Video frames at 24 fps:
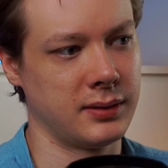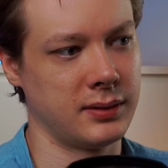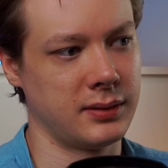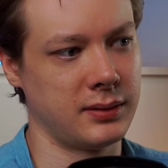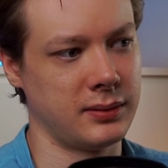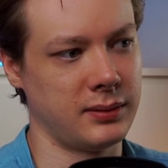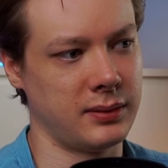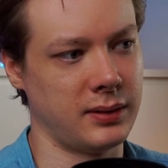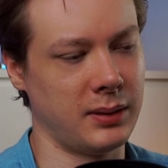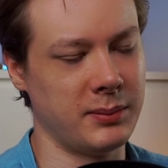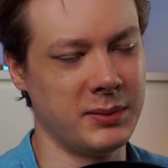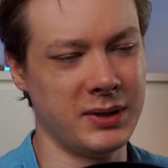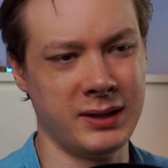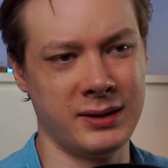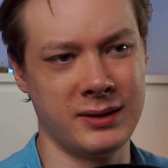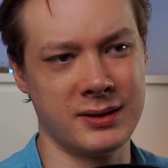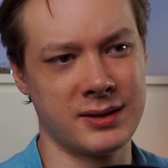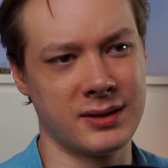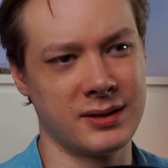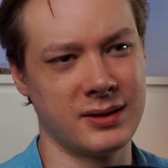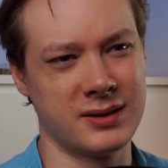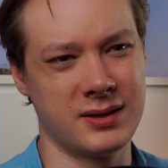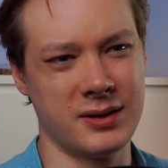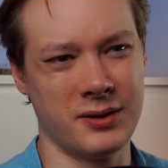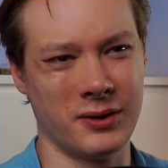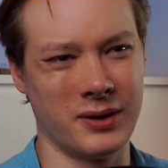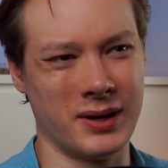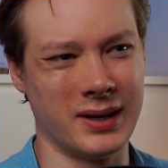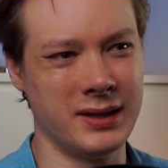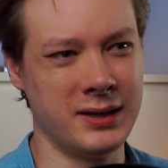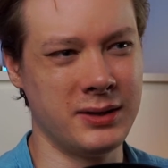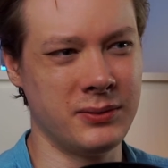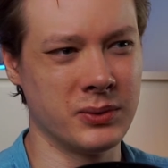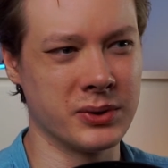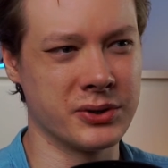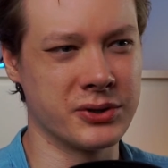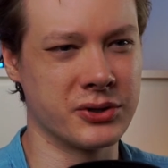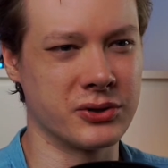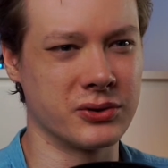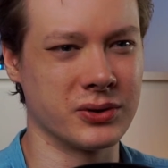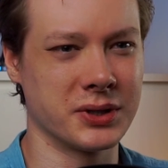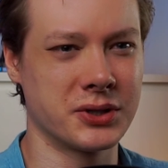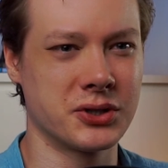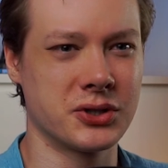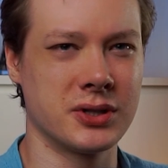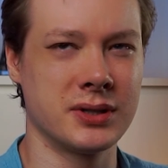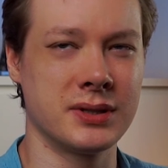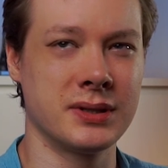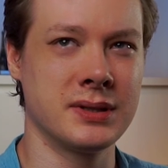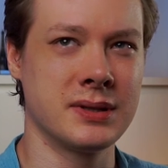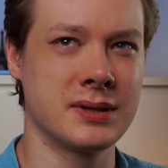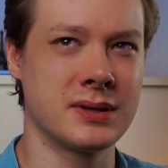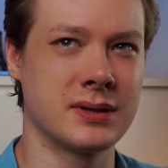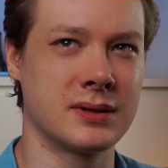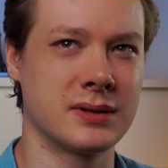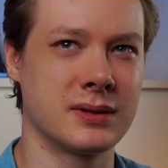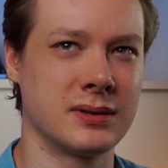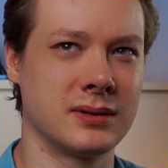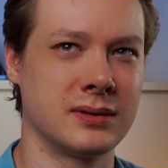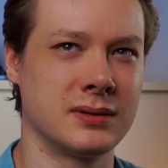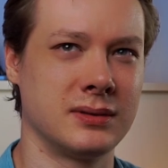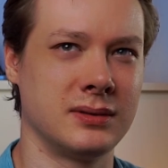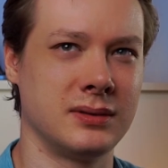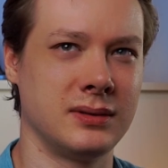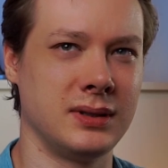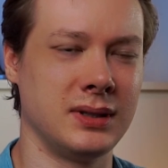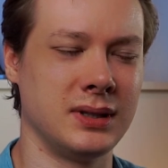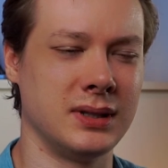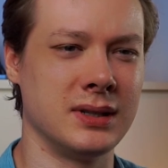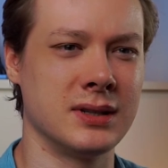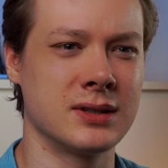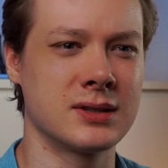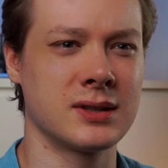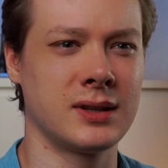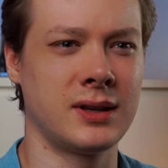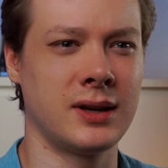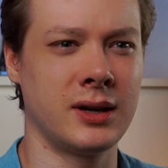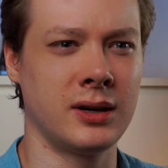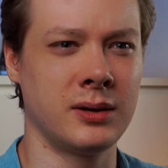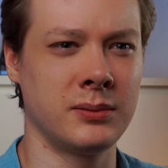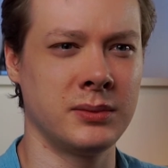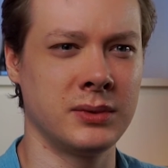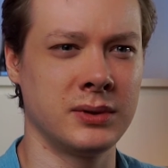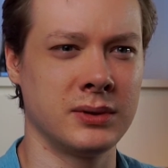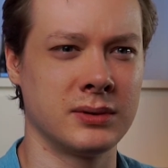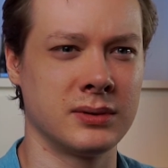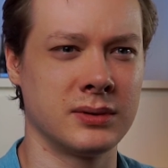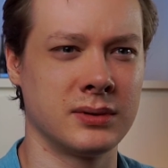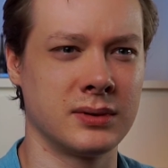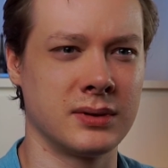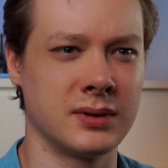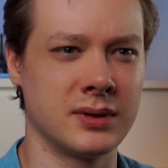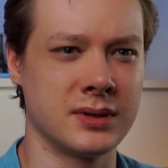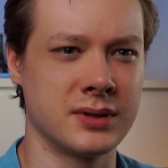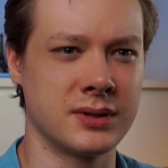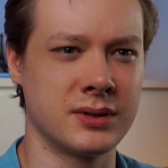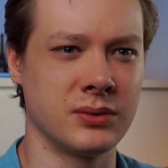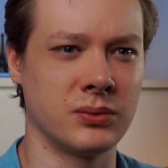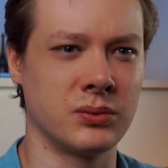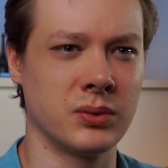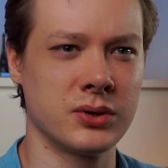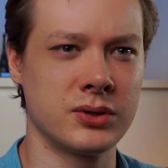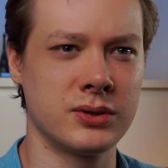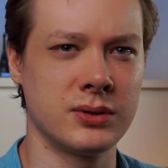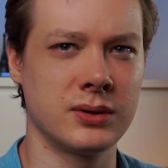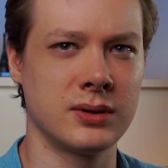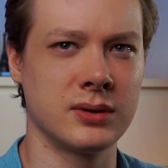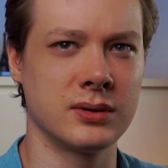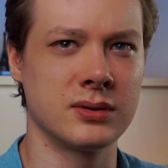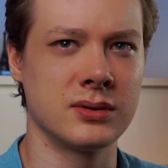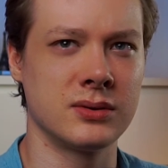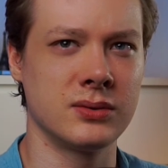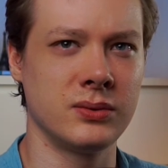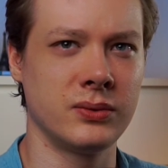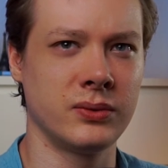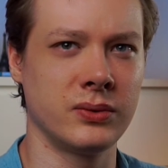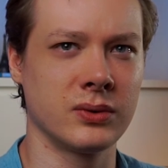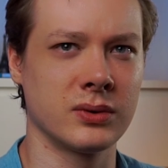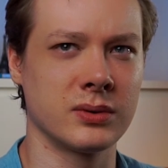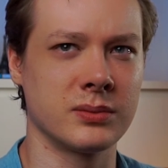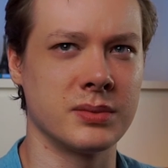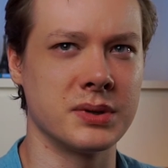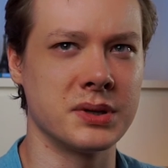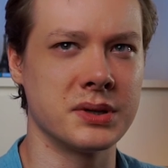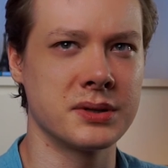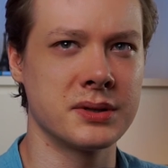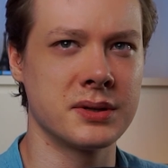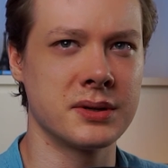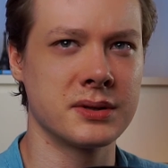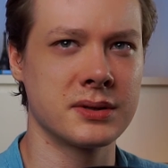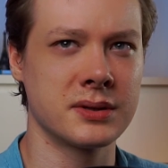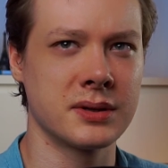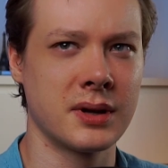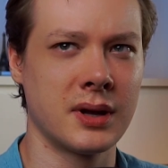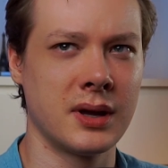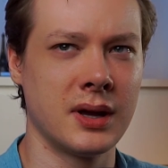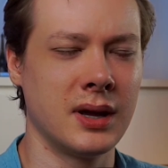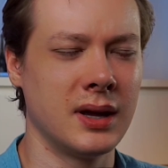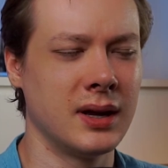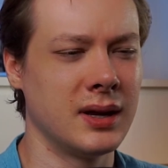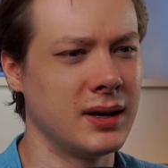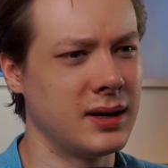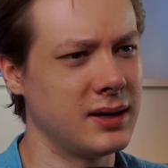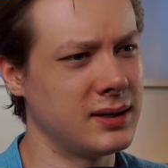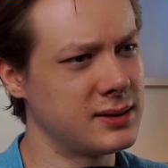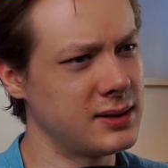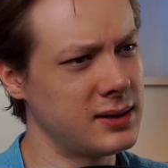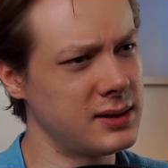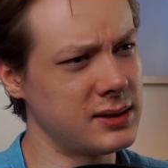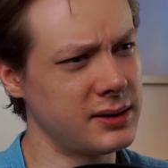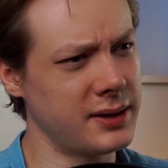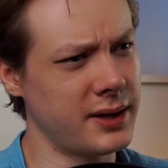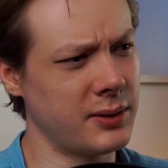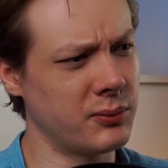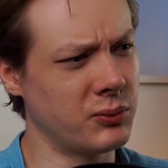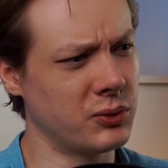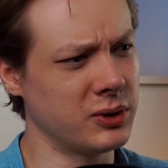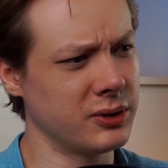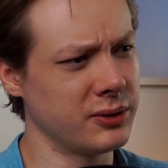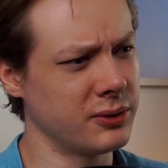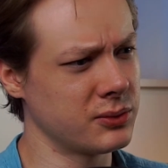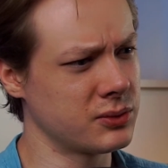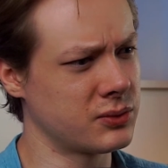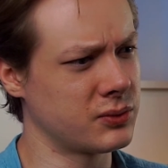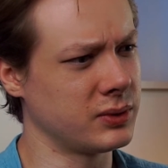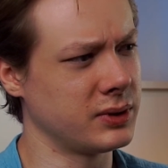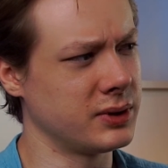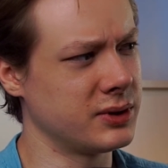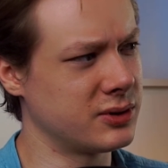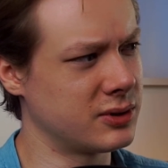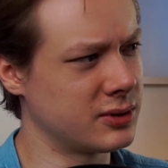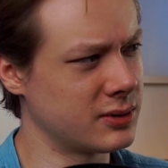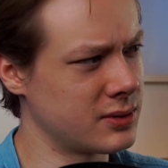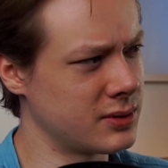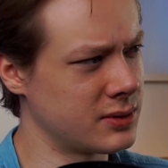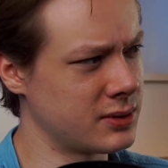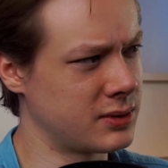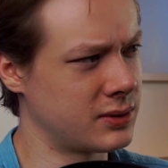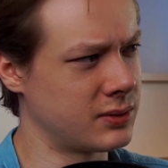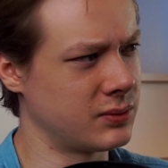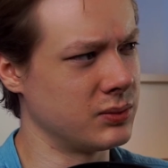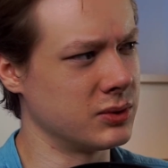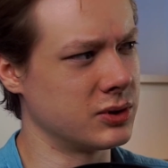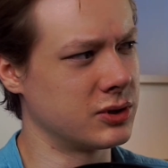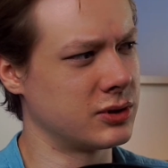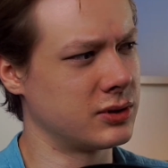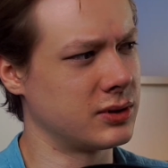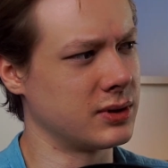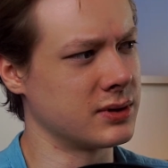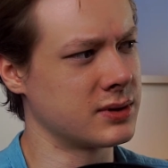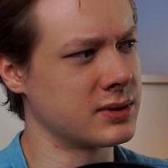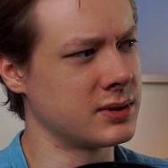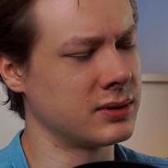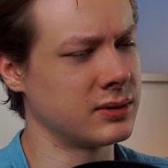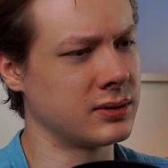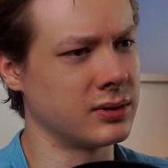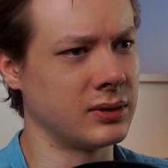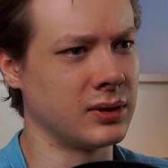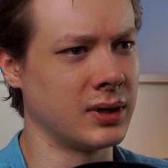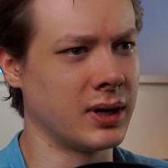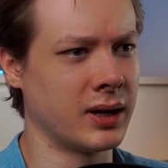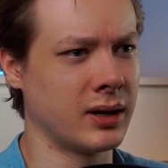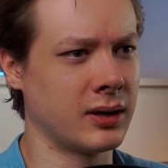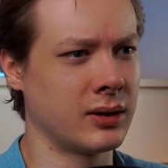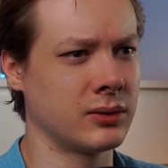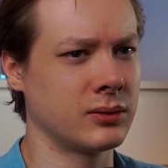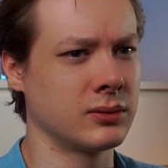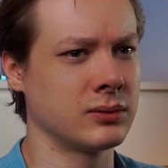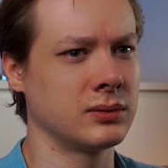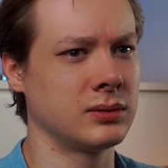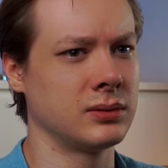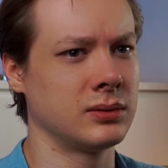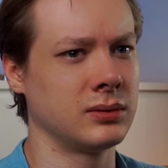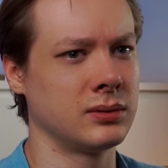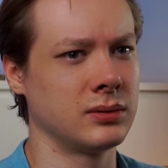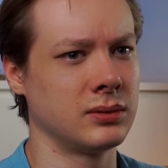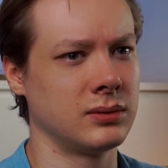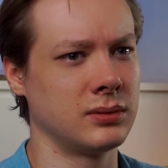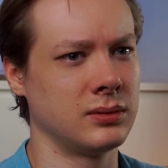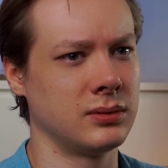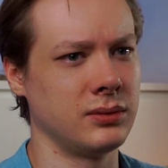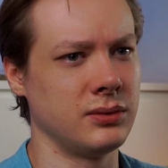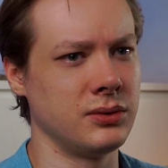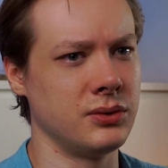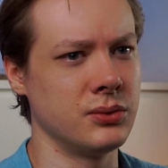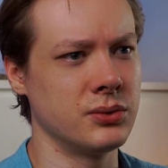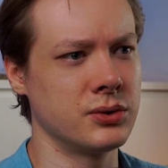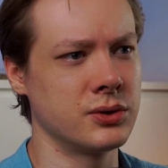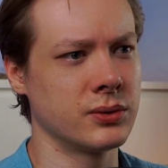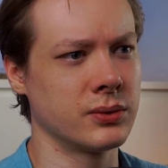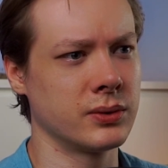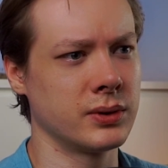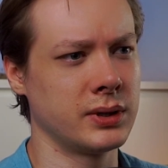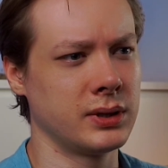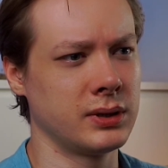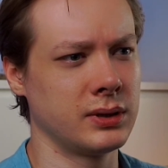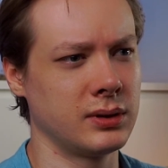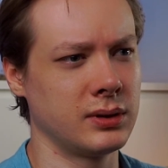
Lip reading: I mean, is there any restrictions in Islam as to what you can do for a business? Is Islam one of those religions which doesn't allow usury?